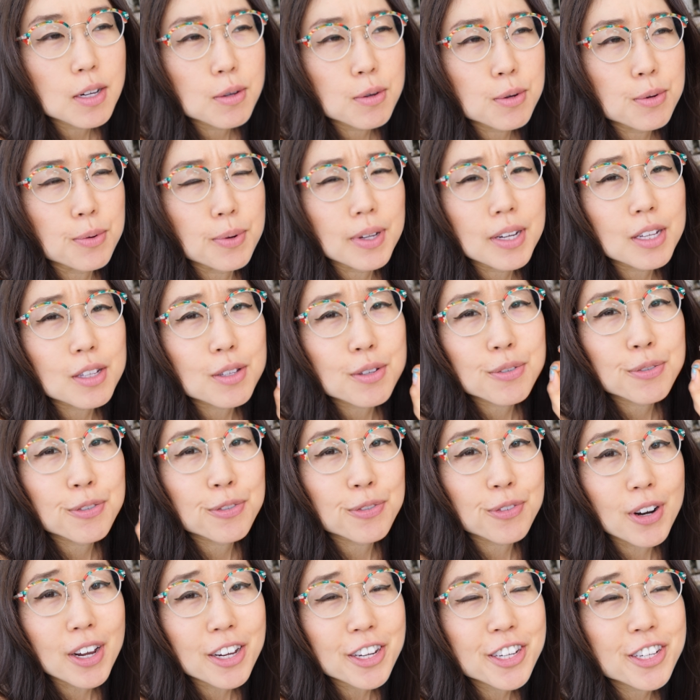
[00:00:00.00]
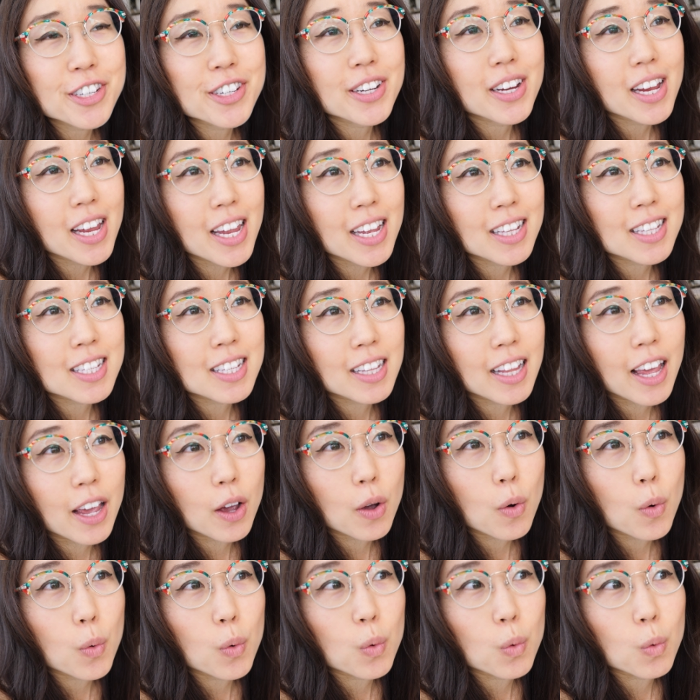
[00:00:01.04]
Oh, and it's fresh. It's like
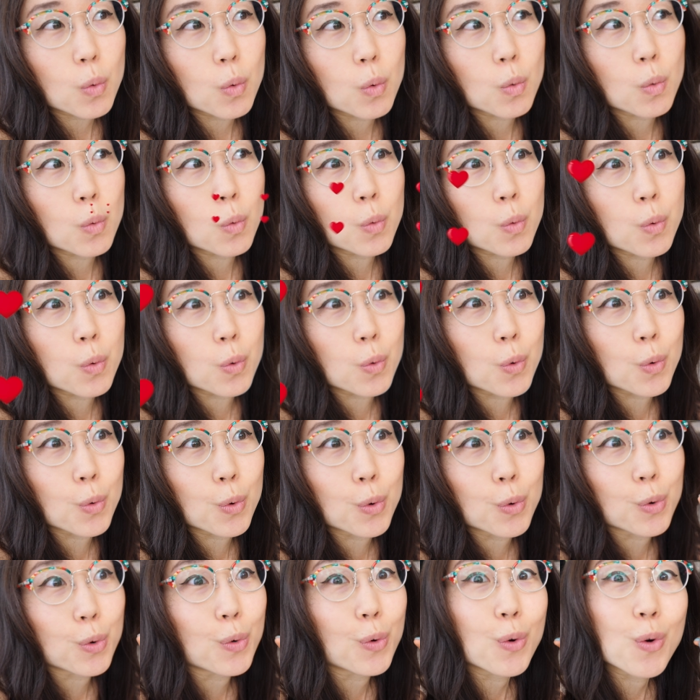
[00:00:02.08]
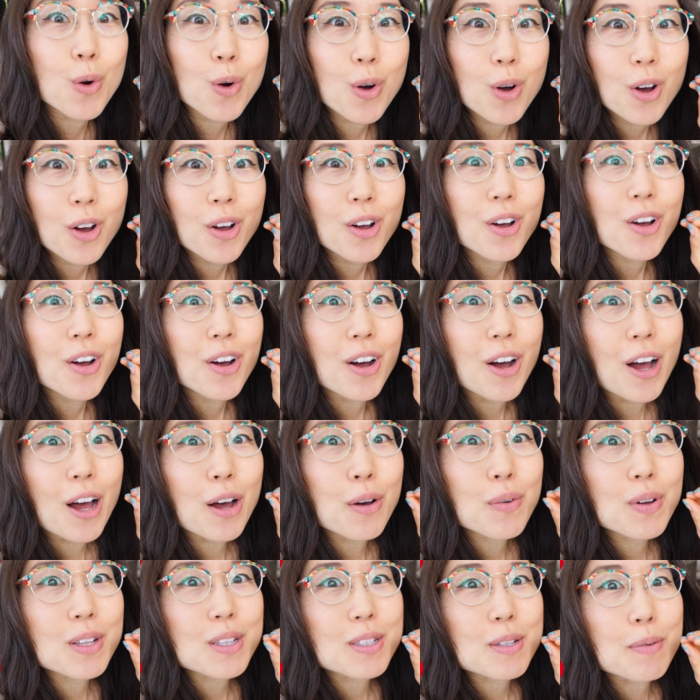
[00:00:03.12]
Ooh,
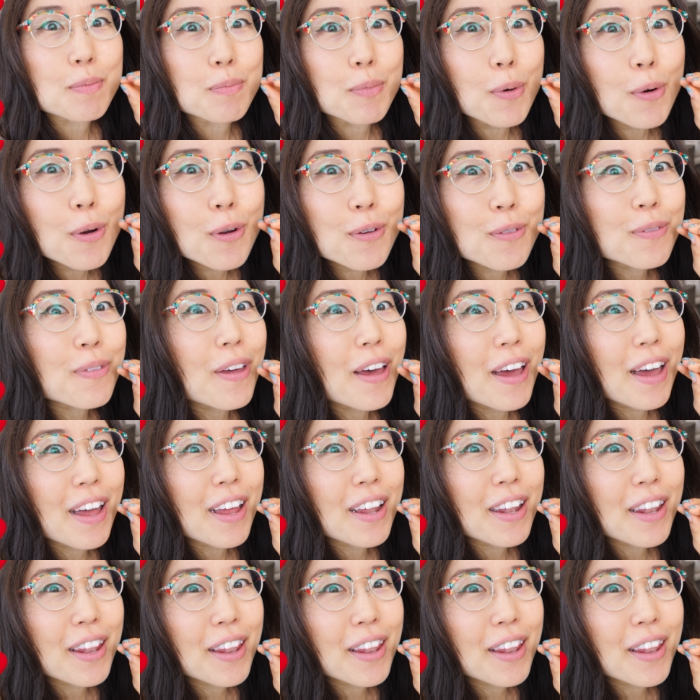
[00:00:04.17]
I want some more of that.